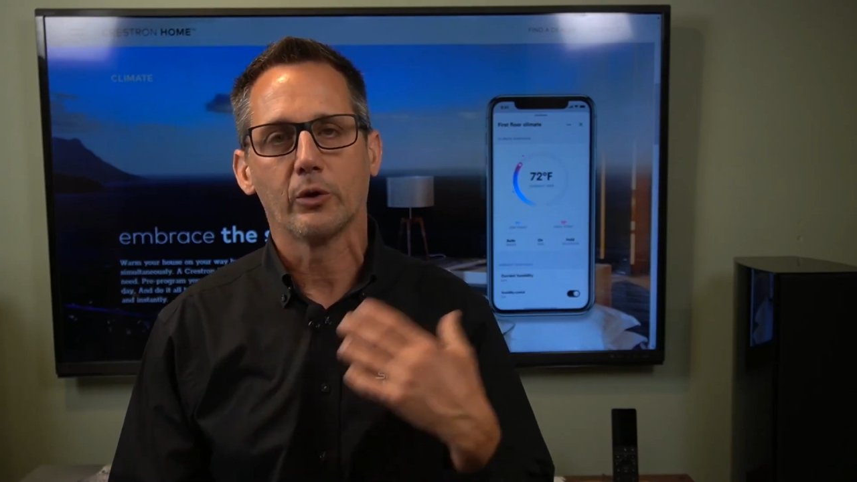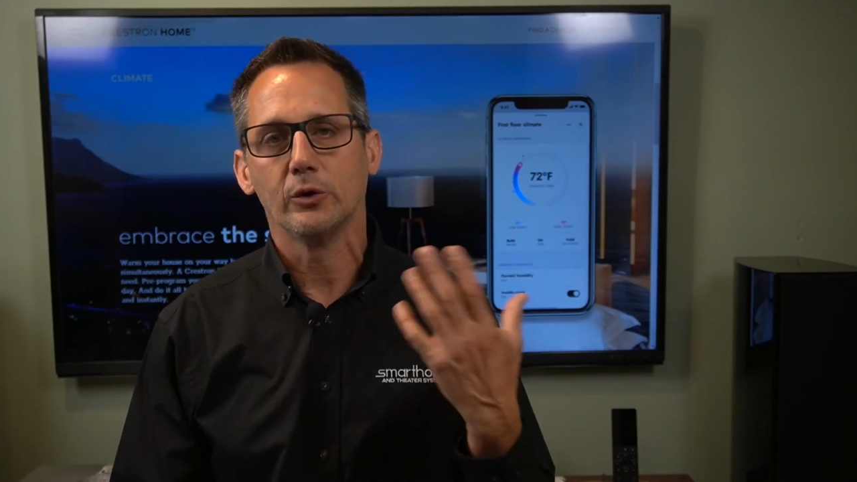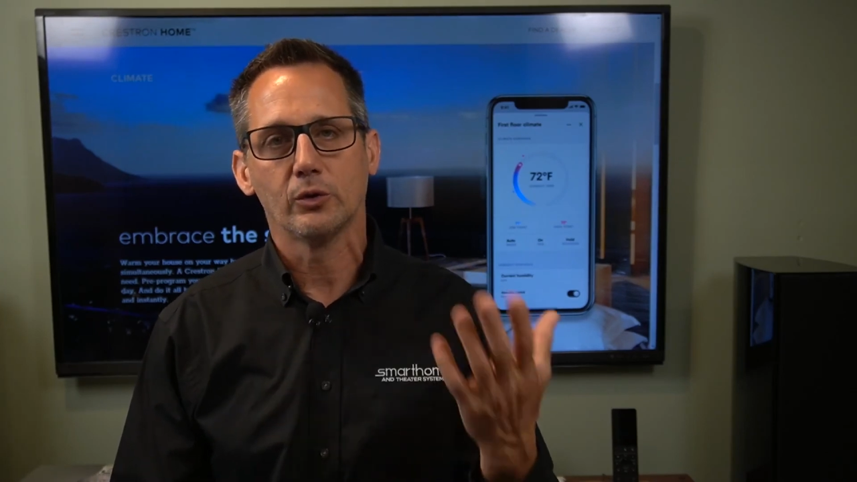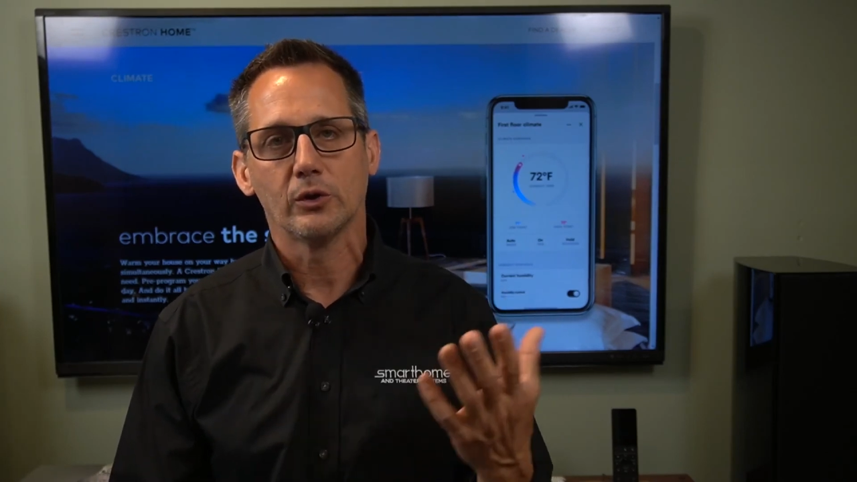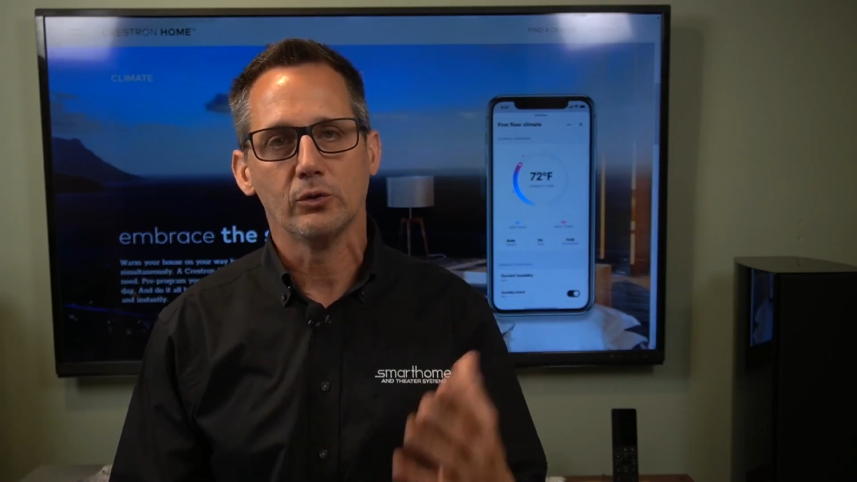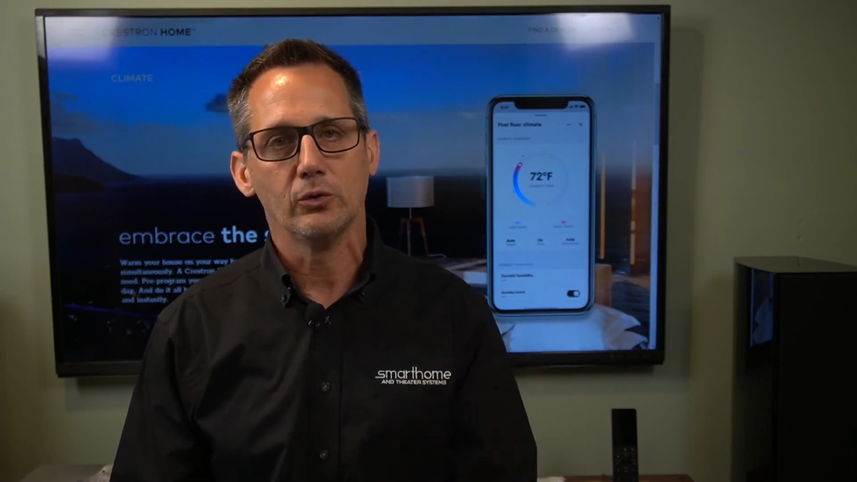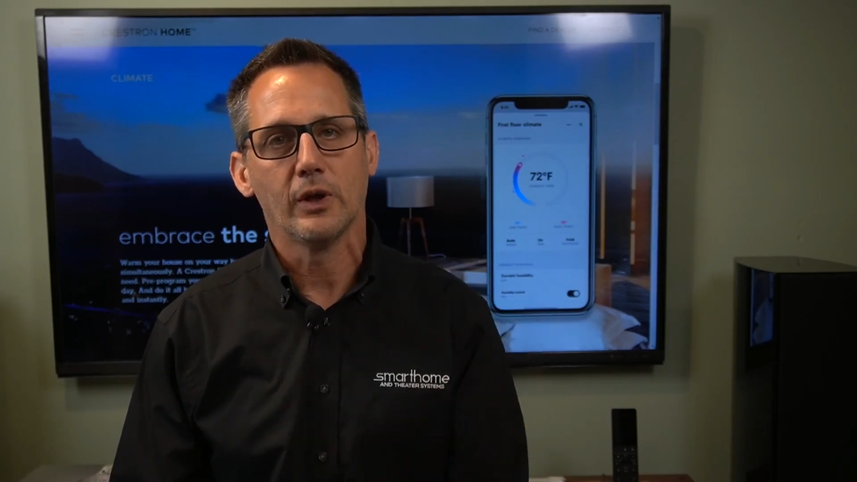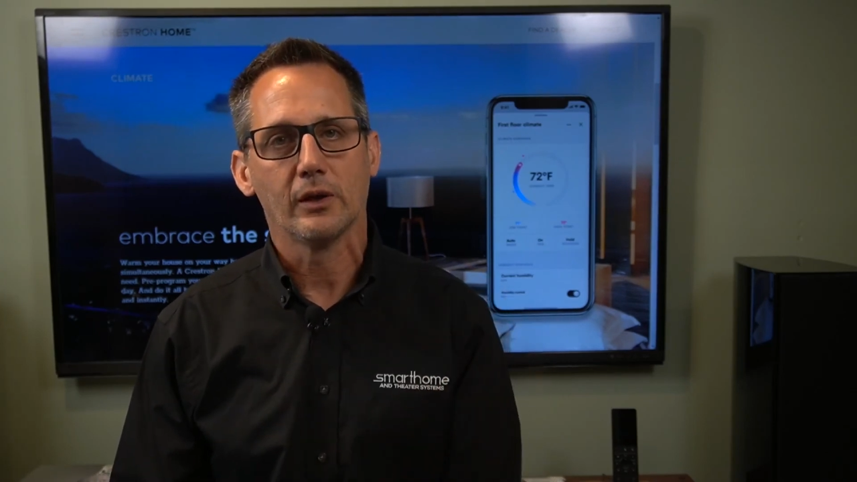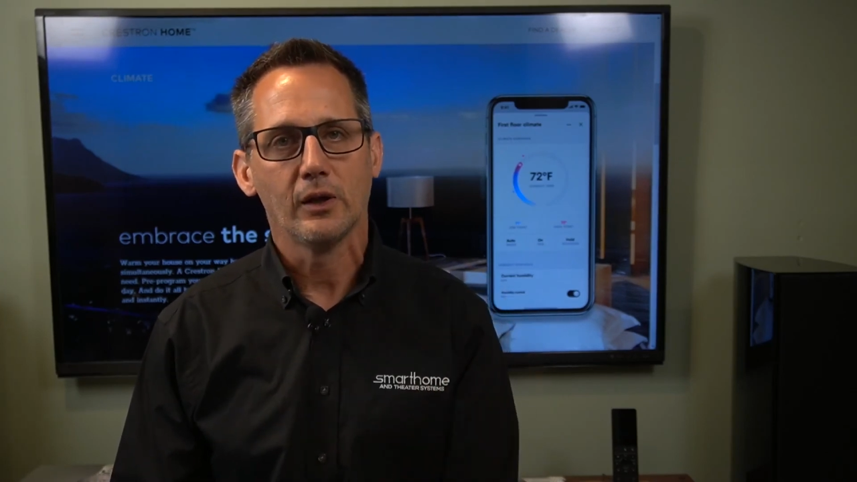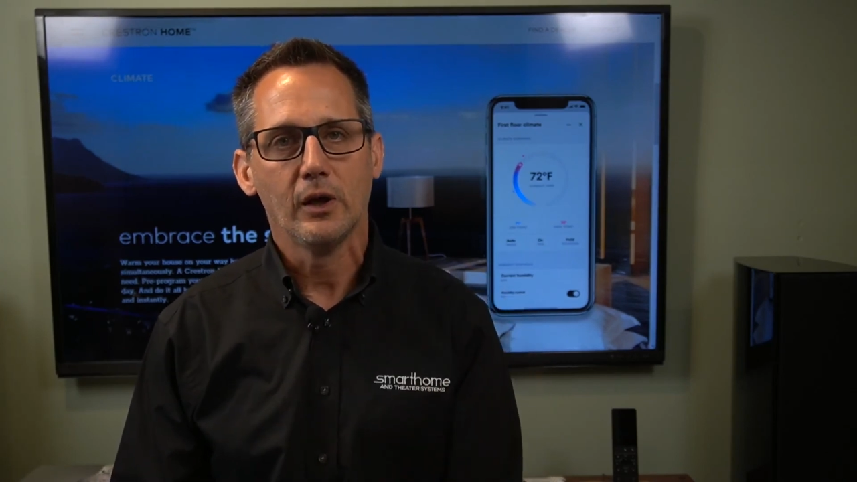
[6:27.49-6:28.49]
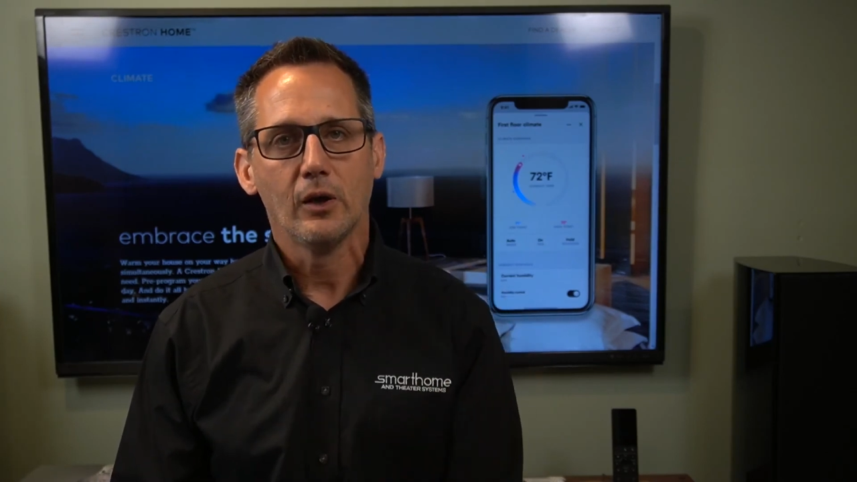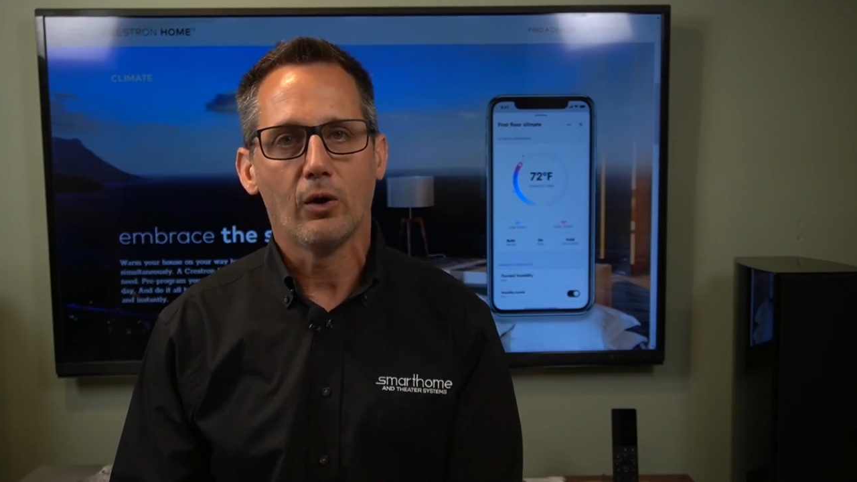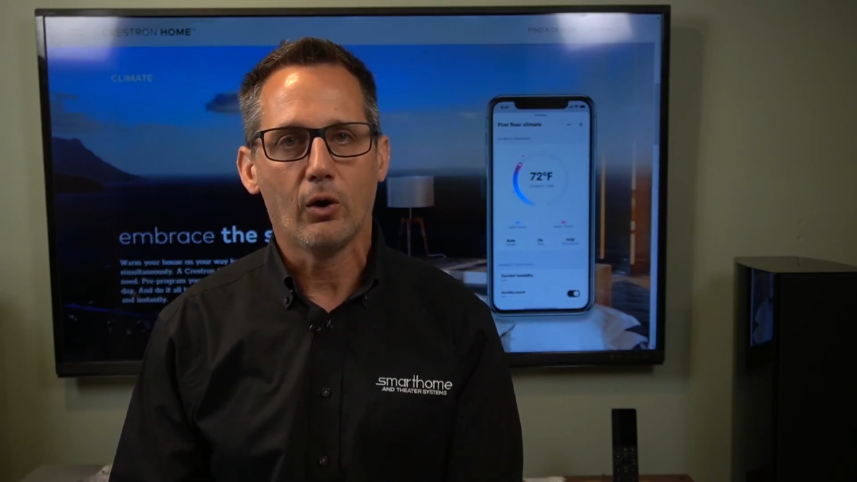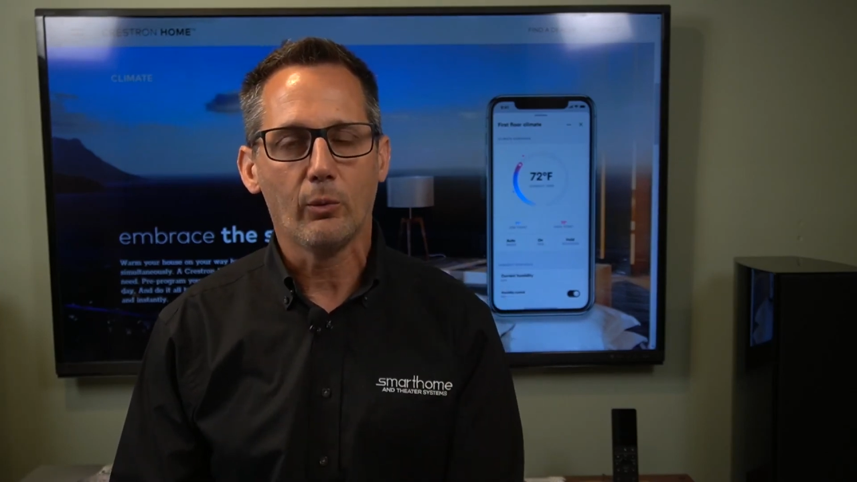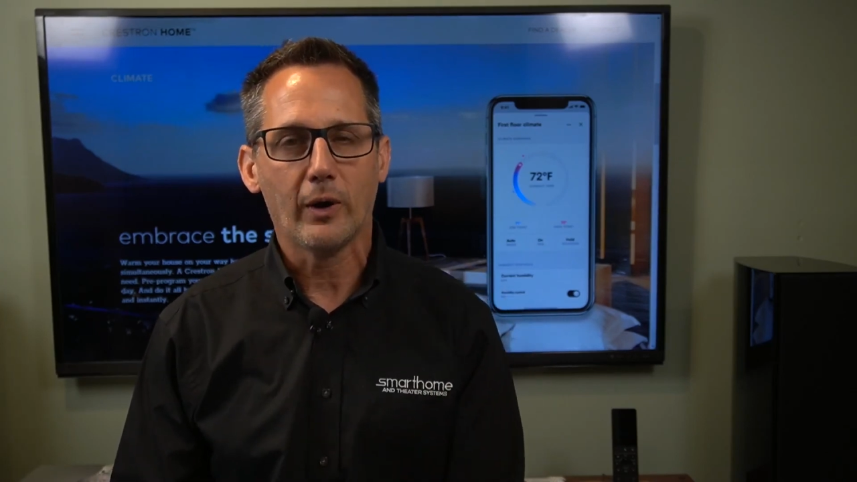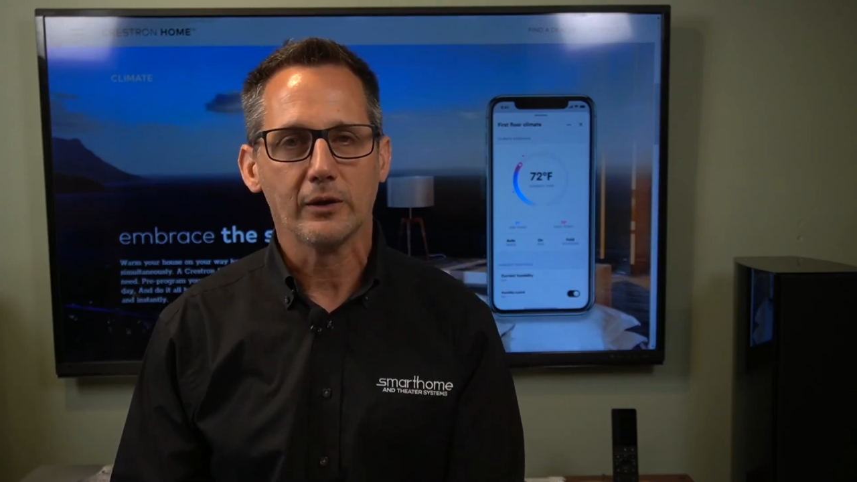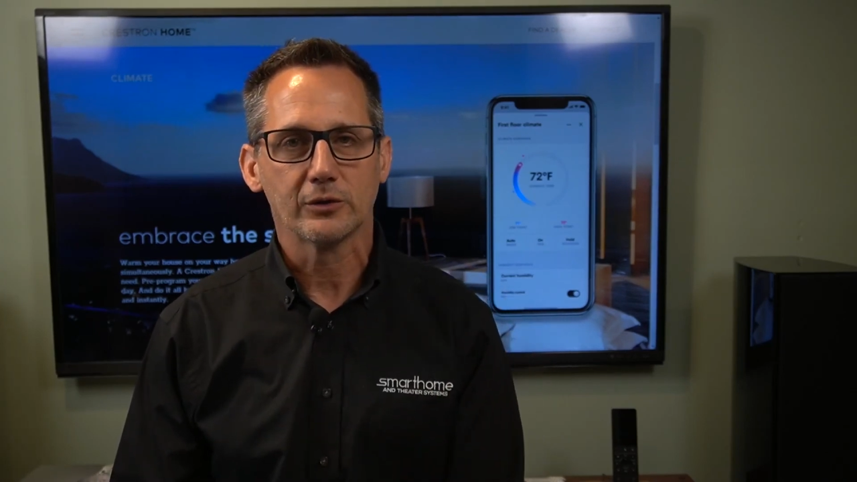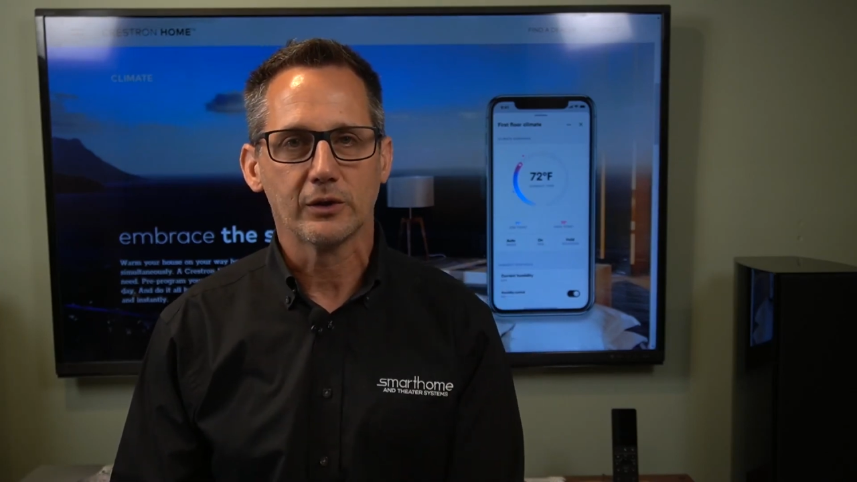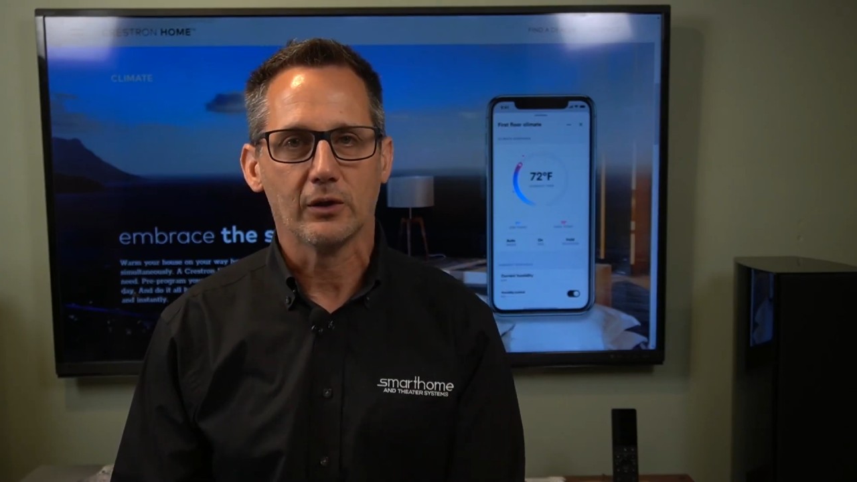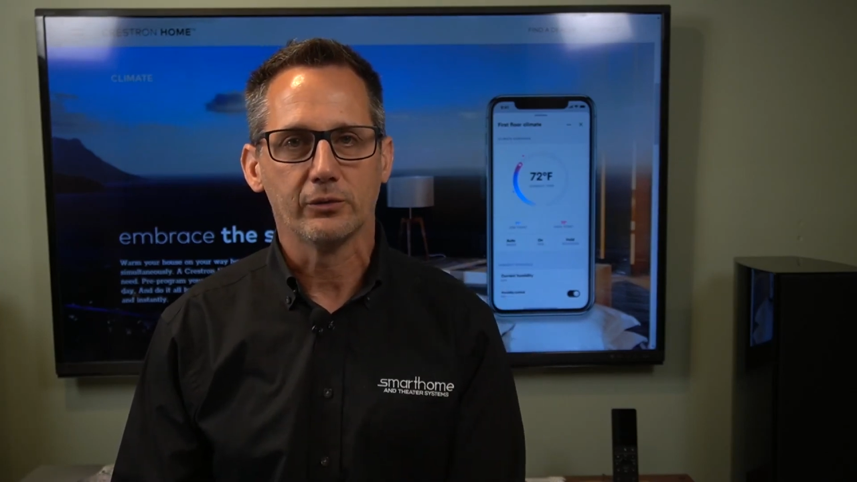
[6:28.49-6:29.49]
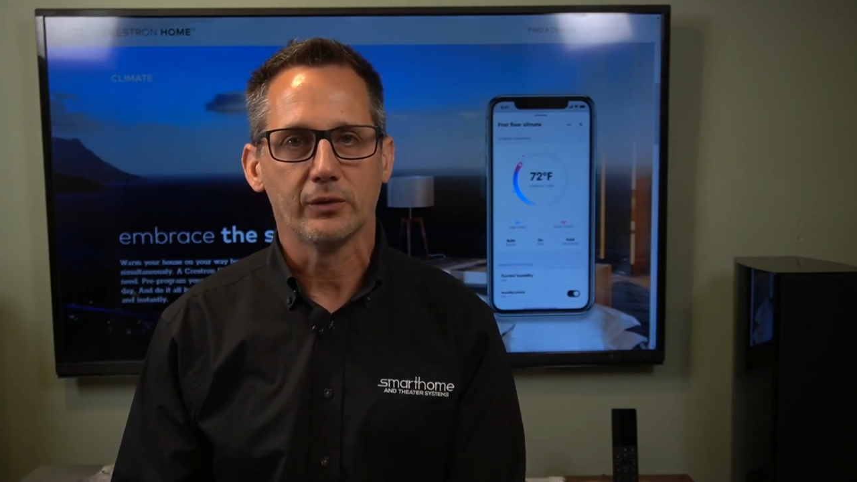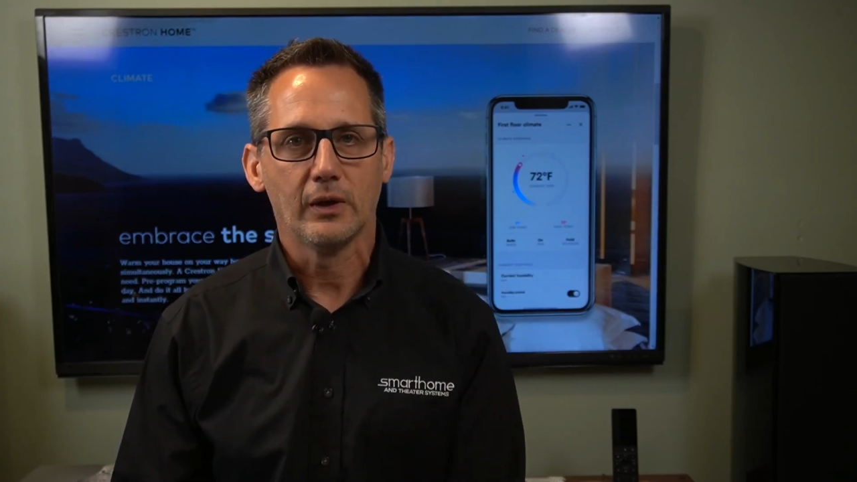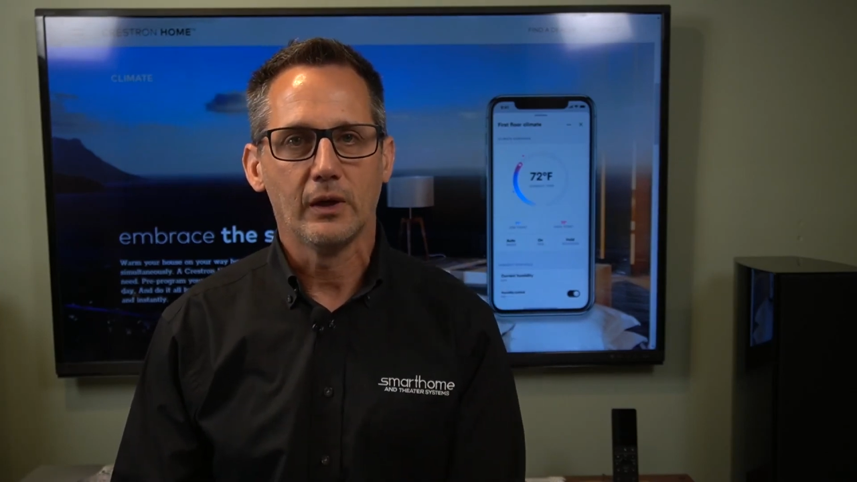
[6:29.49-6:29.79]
You can do that all by yourself.